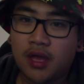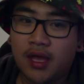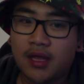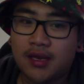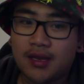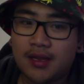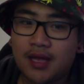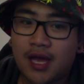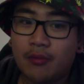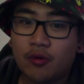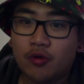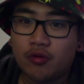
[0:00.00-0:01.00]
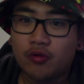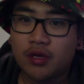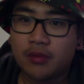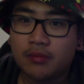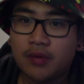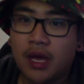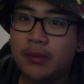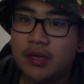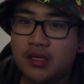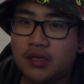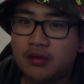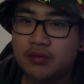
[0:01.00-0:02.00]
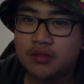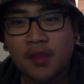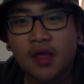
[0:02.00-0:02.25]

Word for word: And I'm grown up, I'm an adult.